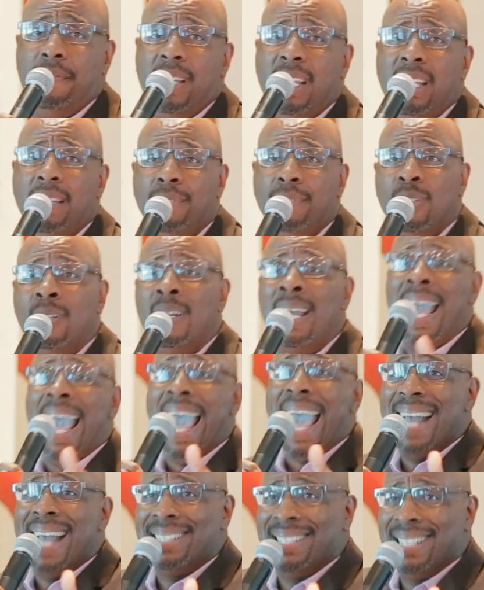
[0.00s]
of evil
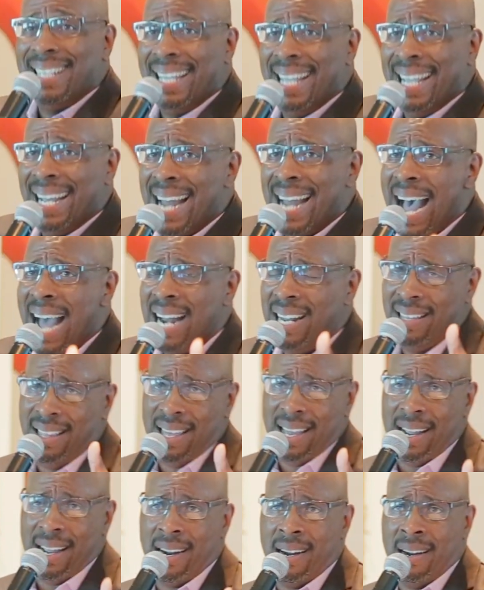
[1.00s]
and to get out of
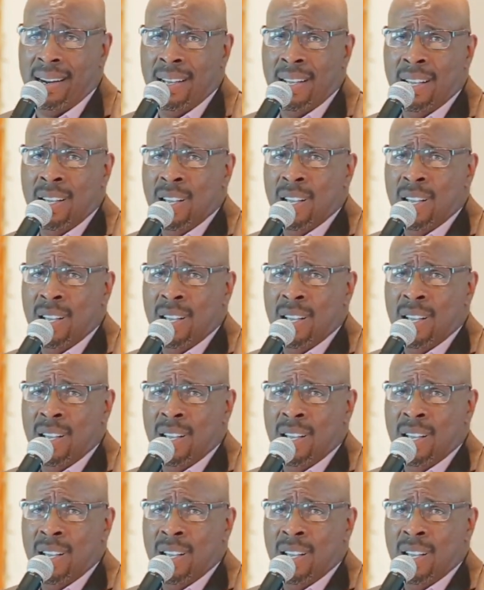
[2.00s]
there.